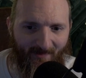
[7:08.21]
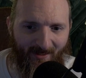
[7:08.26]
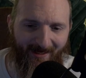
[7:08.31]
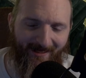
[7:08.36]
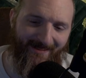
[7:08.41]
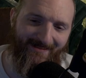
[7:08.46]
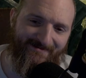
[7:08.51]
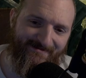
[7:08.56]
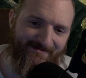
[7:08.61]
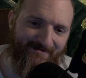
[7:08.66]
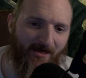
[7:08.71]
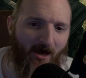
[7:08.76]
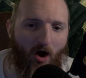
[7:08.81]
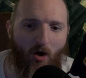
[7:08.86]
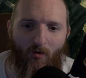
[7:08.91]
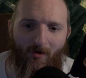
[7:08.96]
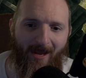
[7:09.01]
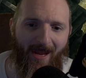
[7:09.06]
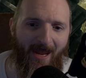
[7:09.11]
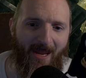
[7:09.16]
It's
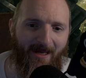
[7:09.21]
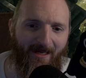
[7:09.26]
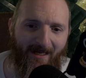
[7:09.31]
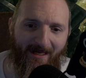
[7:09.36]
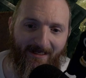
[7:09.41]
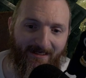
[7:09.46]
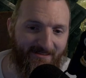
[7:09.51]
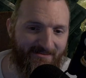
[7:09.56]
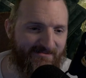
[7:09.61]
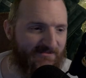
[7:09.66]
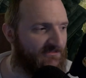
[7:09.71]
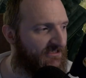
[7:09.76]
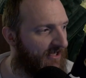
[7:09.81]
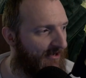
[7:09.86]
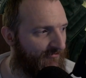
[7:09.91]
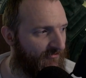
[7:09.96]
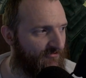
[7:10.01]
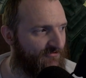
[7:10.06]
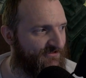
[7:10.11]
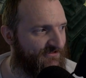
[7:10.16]
okay. It is
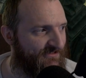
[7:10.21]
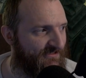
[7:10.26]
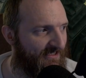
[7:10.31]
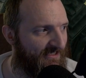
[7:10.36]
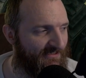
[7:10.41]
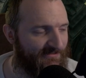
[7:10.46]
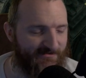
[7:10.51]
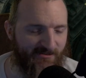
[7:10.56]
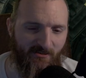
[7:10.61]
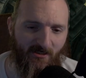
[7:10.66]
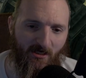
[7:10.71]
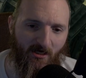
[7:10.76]
level 6,